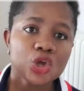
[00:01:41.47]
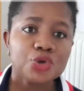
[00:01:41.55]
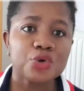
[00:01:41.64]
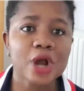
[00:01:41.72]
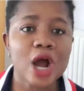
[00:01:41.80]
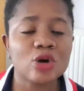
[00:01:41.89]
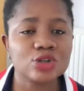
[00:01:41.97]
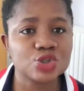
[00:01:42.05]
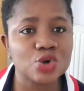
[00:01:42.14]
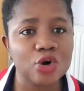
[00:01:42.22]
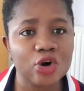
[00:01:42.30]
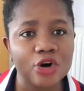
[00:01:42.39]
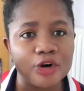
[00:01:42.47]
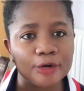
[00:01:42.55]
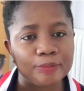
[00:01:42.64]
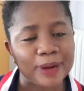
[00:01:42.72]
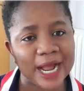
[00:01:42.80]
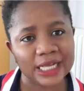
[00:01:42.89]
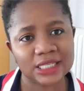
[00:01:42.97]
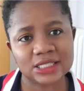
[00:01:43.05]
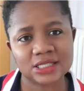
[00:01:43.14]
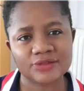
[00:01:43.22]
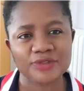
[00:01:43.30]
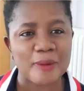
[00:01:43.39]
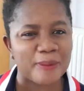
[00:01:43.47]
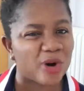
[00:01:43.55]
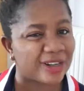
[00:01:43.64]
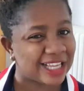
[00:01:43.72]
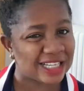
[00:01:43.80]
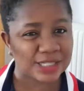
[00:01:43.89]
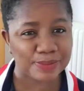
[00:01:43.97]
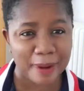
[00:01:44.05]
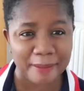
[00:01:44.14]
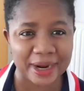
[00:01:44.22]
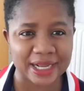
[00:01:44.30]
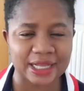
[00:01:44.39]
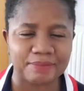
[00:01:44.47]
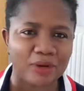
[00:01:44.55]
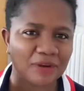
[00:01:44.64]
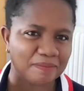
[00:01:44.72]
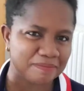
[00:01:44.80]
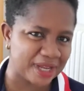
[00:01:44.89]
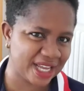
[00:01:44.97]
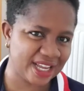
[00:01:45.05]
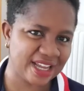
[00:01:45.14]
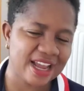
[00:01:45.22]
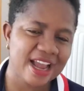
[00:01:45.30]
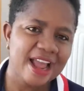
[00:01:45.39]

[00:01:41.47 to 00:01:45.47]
You can also buy it from other supermarket, but me,